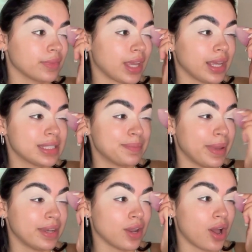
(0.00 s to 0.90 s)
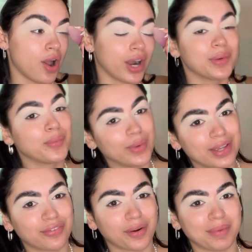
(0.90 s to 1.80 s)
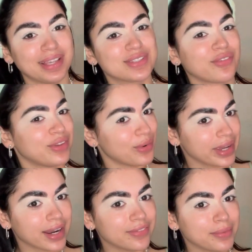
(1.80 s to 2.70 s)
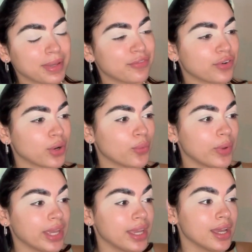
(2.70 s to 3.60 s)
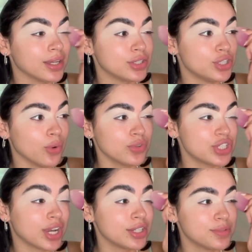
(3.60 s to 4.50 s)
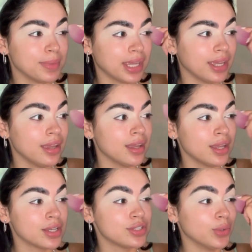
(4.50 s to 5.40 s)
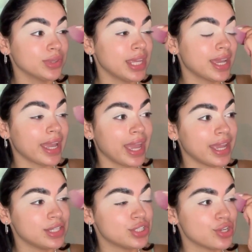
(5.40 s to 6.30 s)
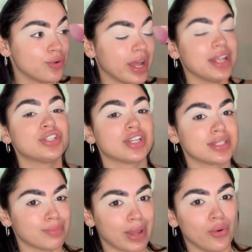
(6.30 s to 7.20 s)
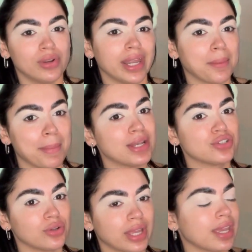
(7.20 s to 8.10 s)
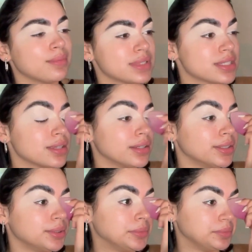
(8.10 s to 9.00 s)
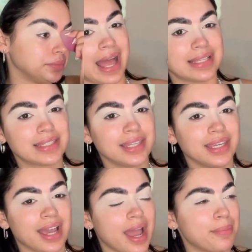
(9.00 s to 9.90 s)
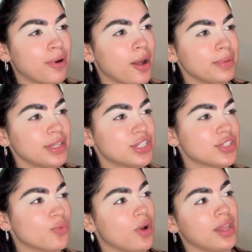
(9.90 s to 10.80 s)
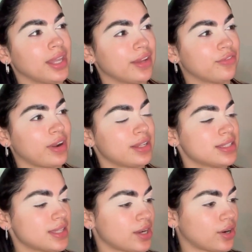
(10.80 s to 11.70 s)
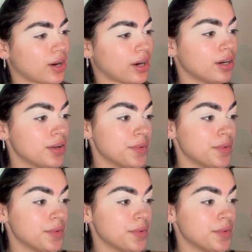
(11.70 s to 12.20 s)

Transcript: it's been a hard week for me. So if you don't hear from me for a week, don't judge me. Don't think I hate you. It's just my own like mental games. Lastly, I probably just want like friends that are